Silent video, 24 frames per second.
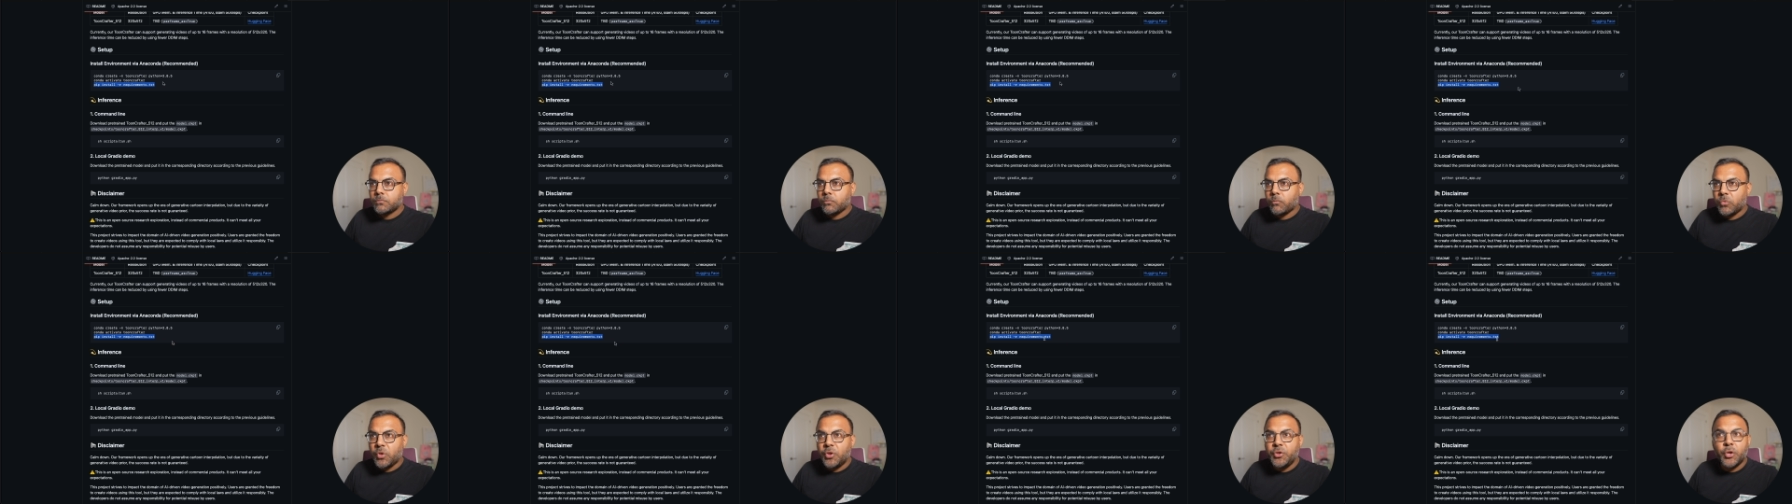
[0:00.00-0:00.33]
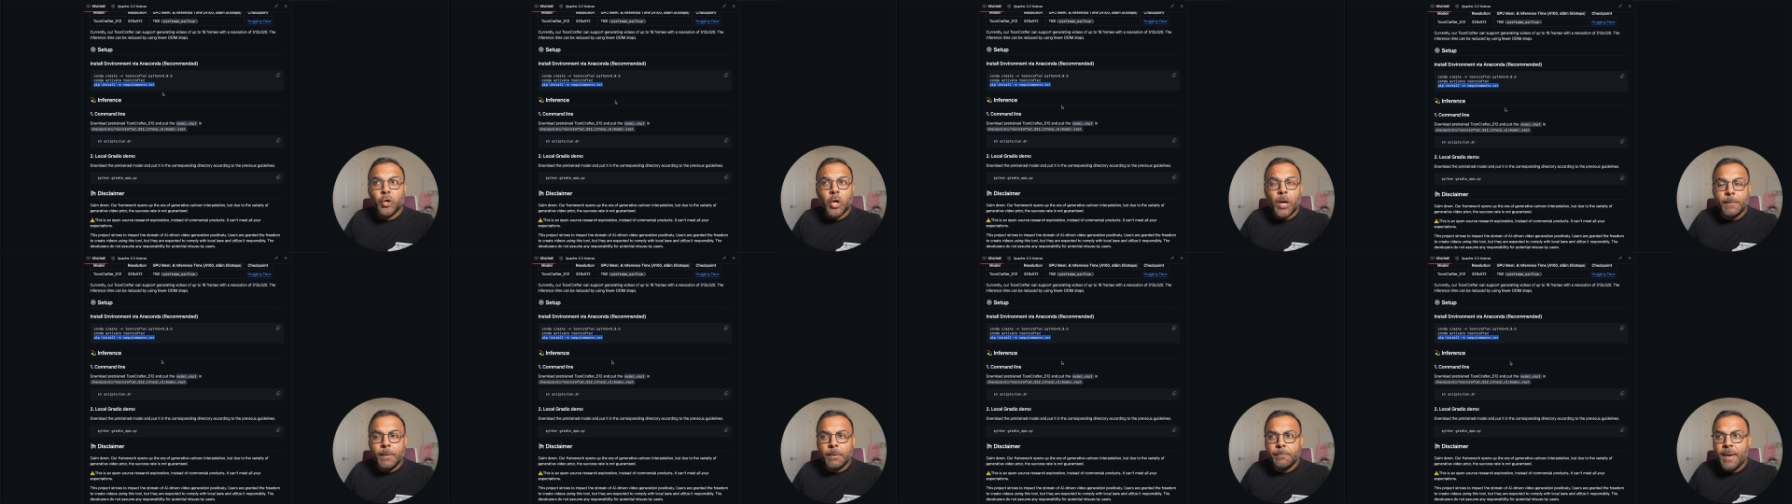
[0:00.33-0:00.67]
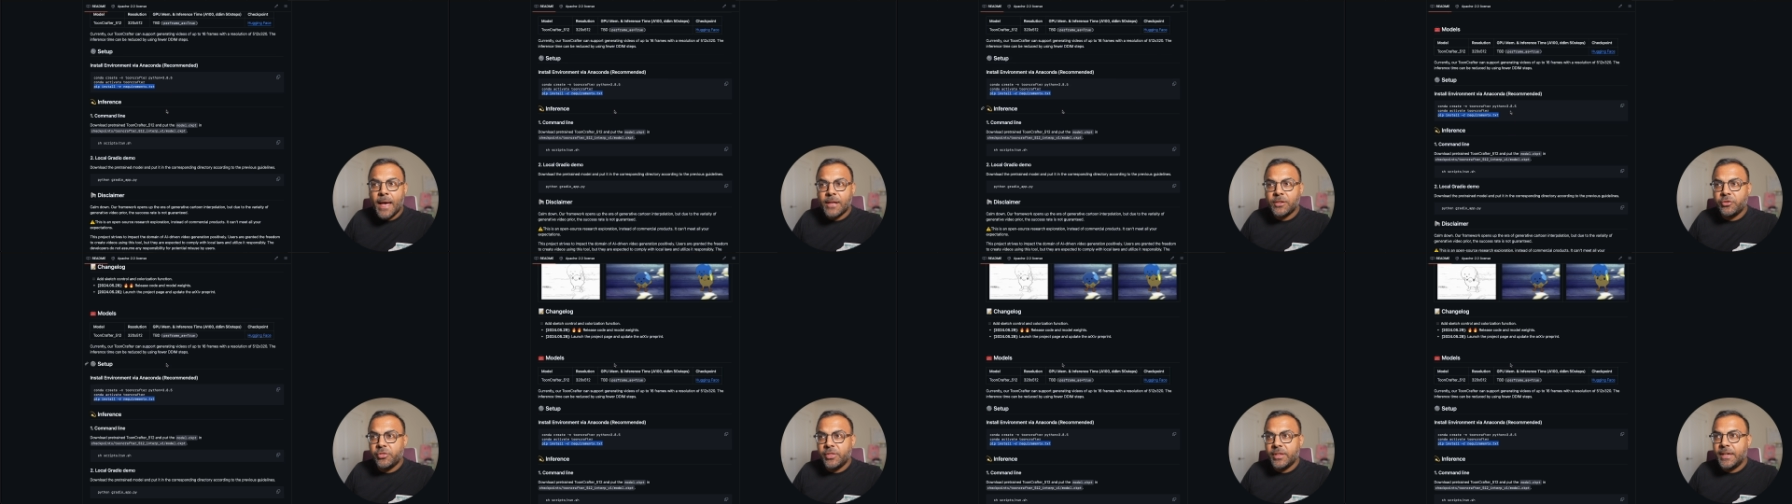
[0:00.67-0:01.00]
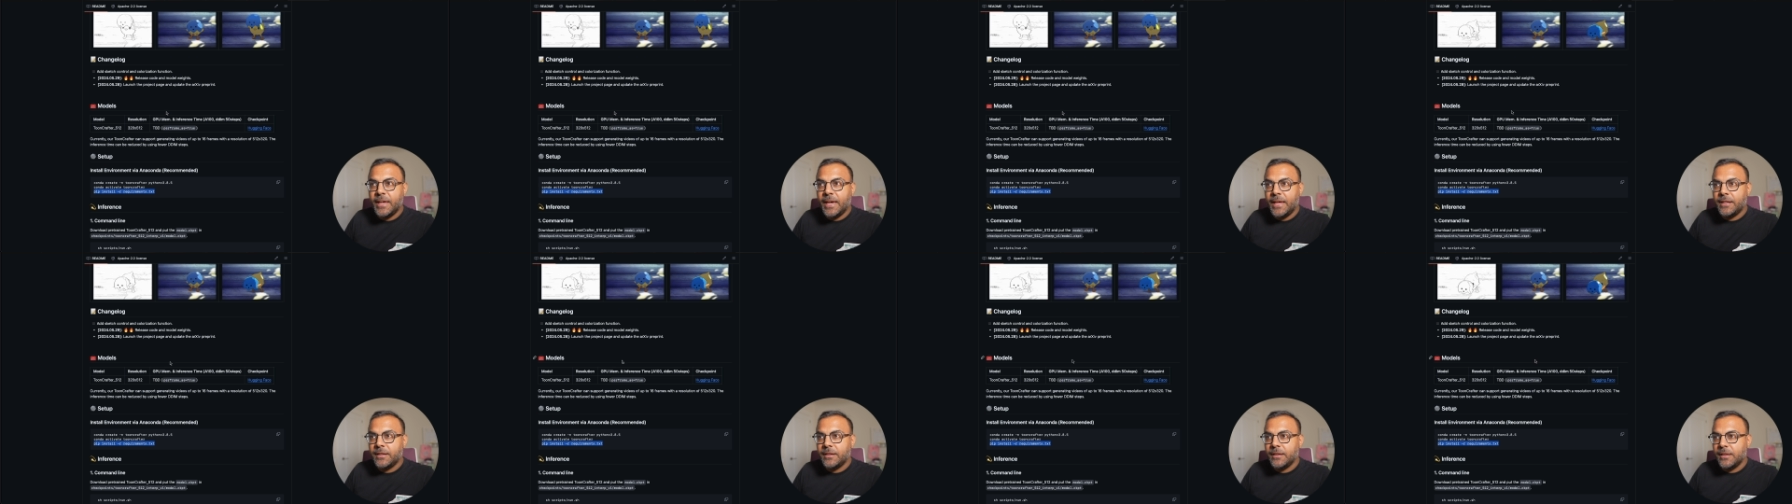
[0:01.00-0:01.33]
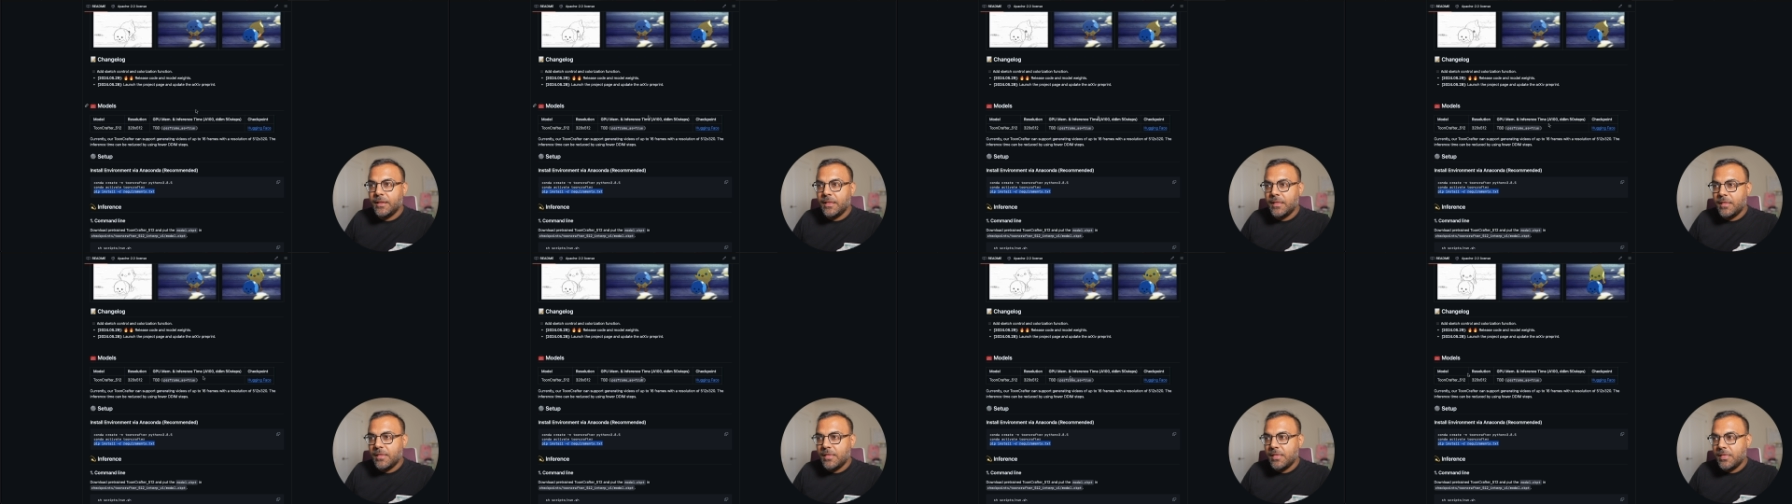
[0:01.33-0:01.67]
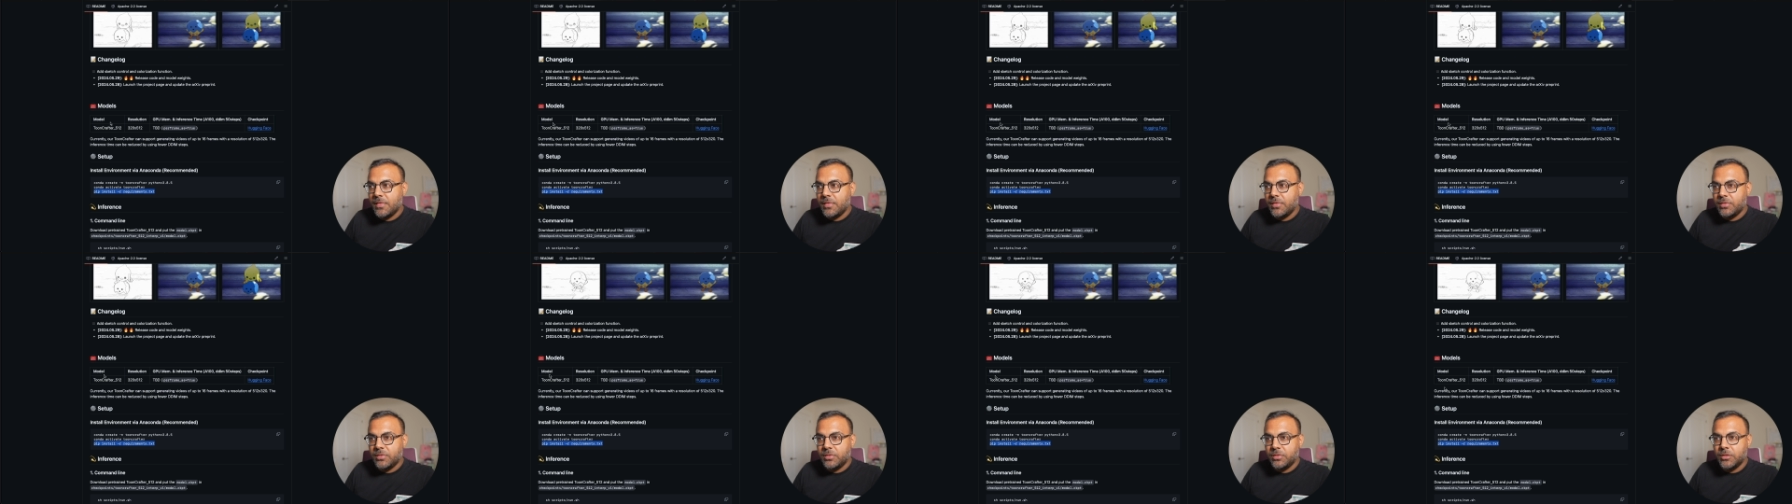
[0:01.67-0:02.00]
So coming back to the Git,
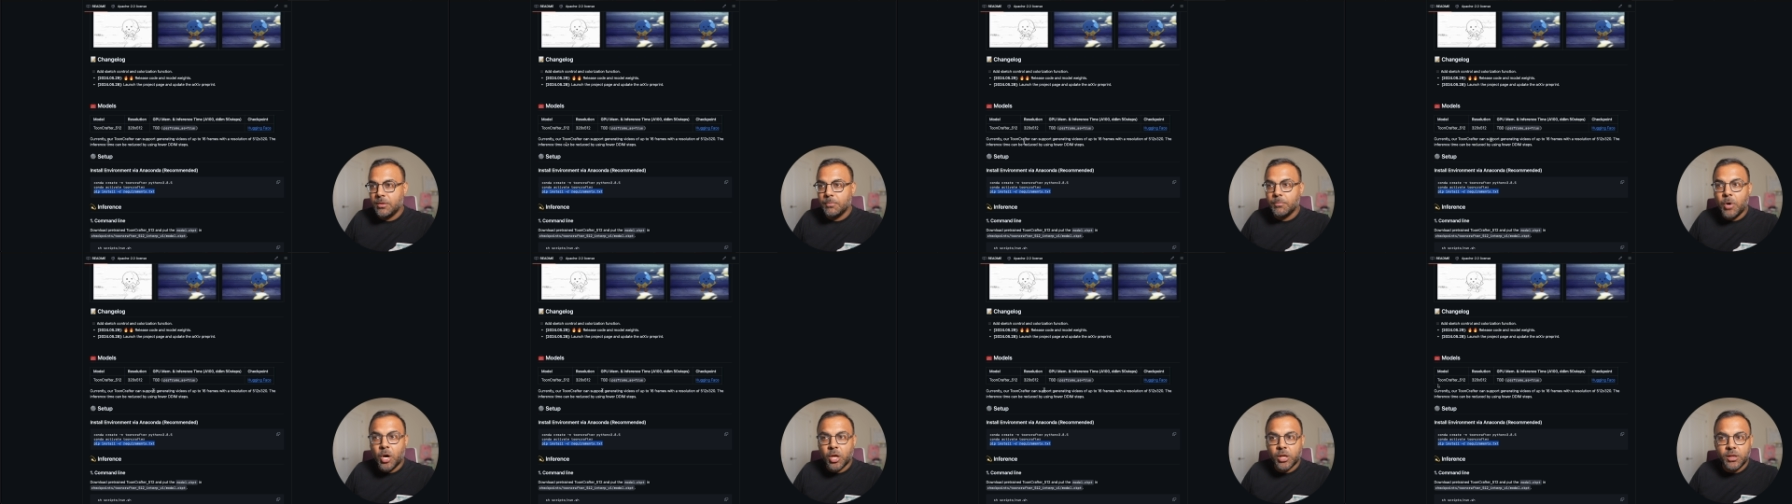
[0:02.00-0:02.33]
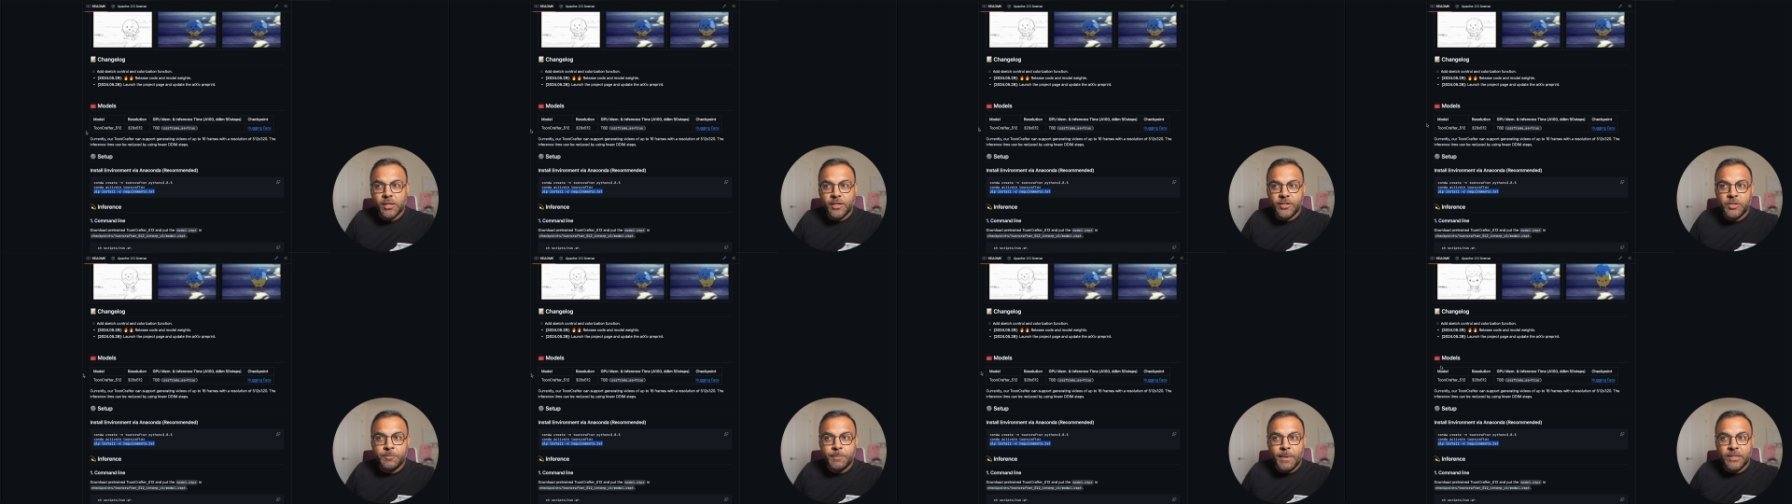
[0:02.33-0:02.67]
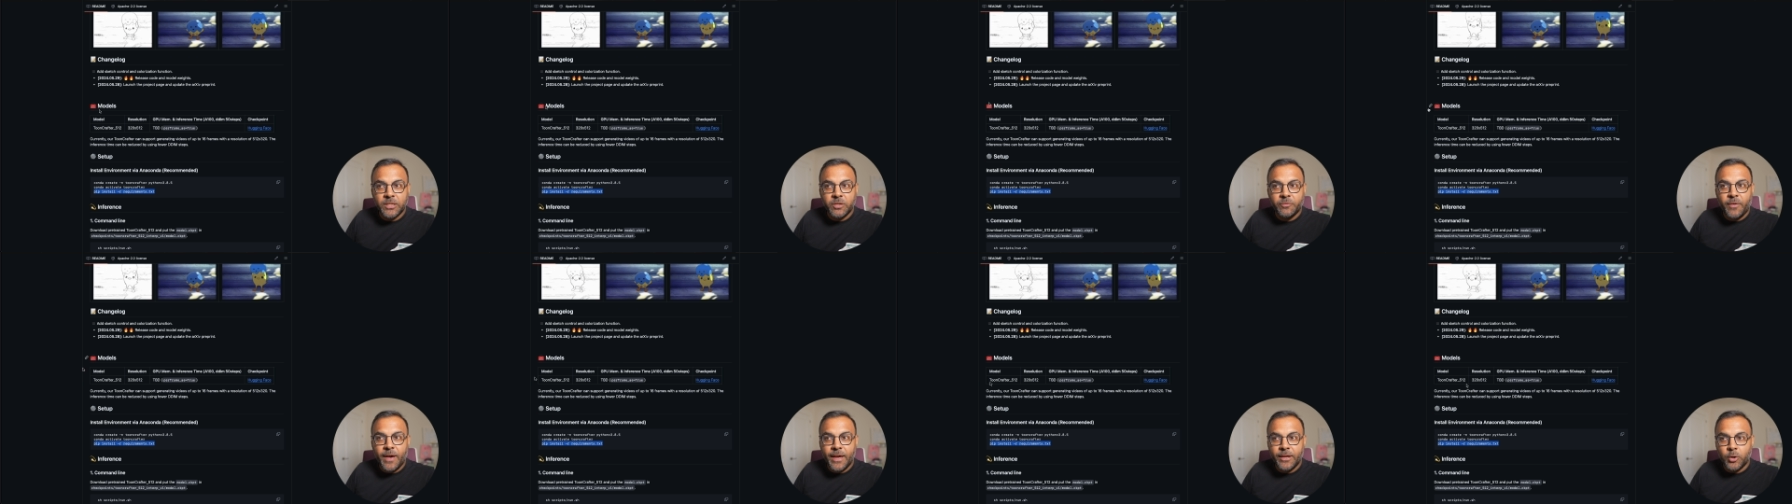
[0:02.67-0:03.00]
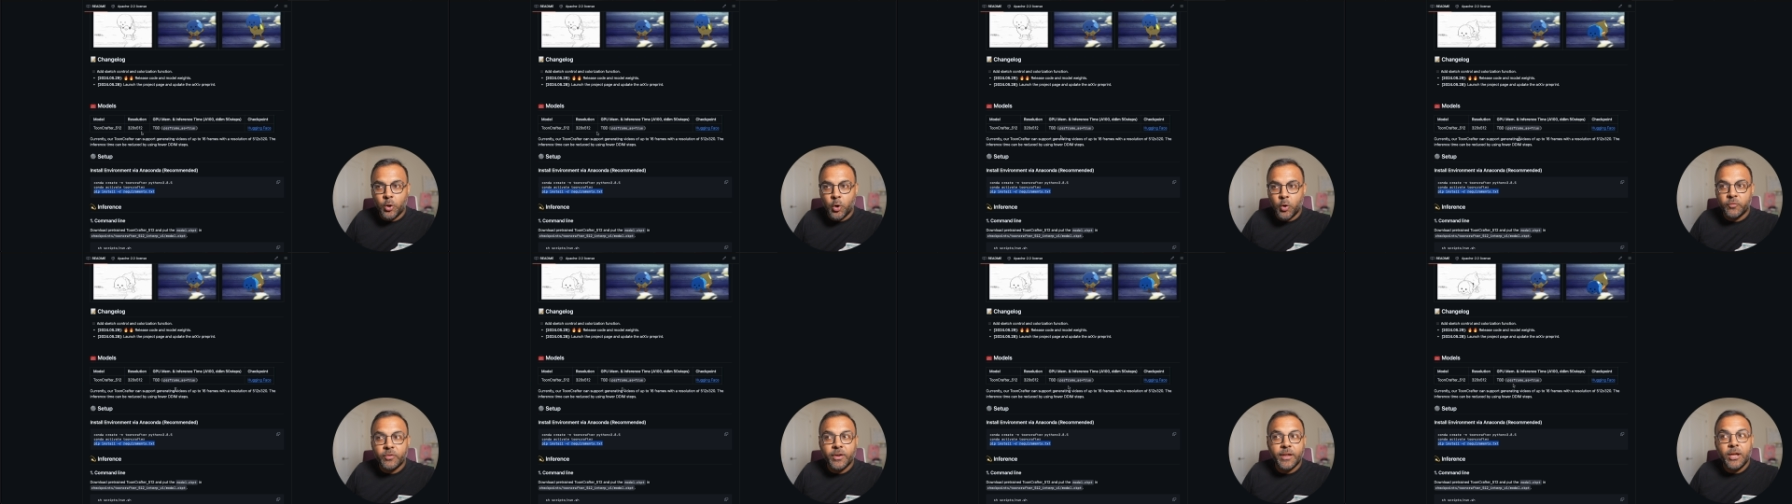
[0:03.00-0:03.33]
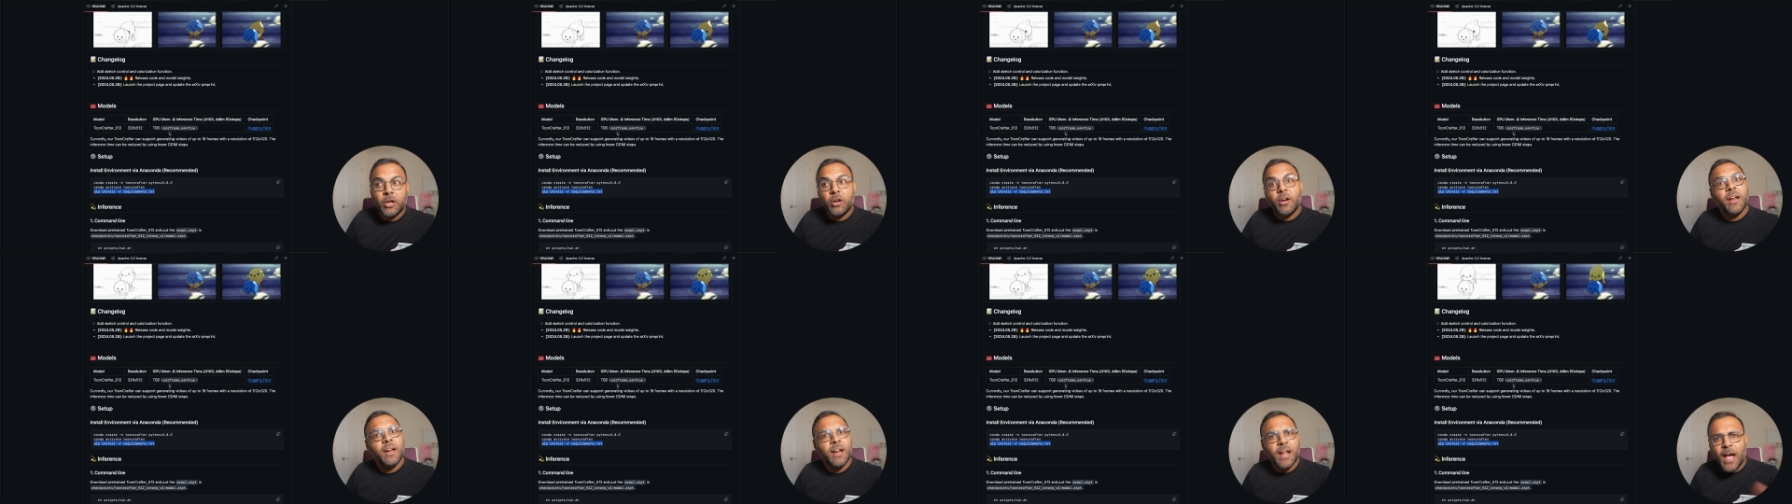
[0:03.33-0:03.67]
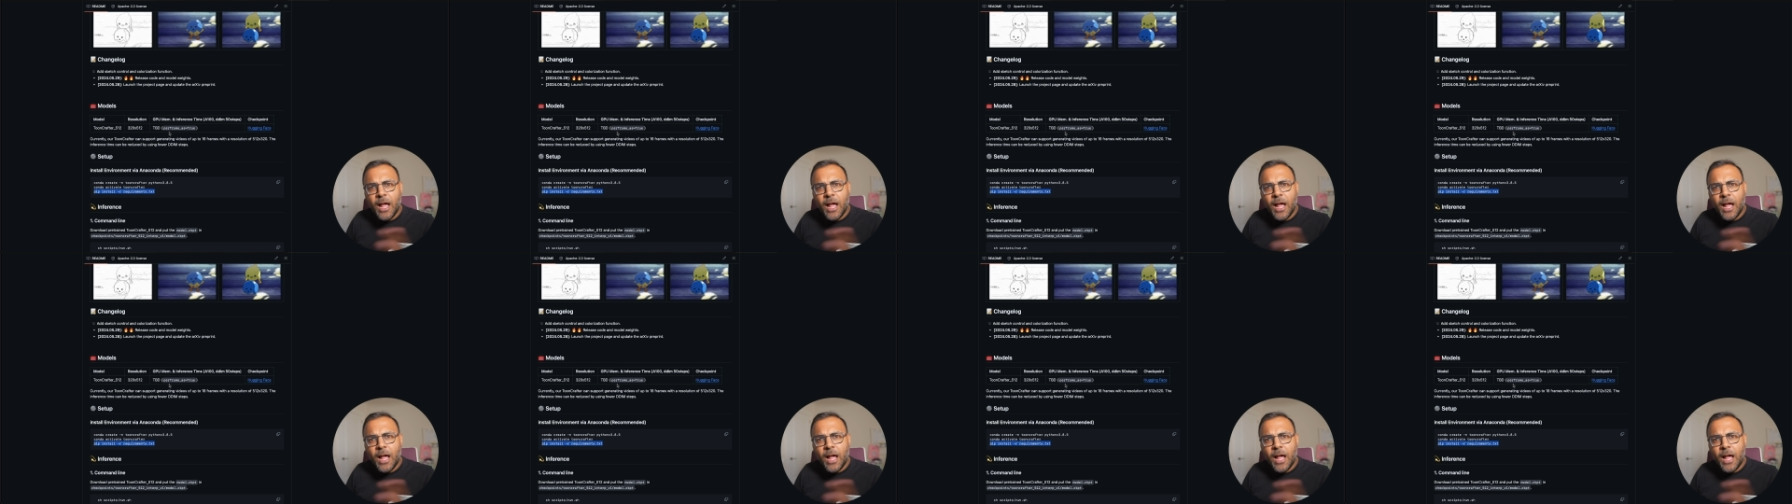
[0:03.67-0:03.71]
the model is specified over here and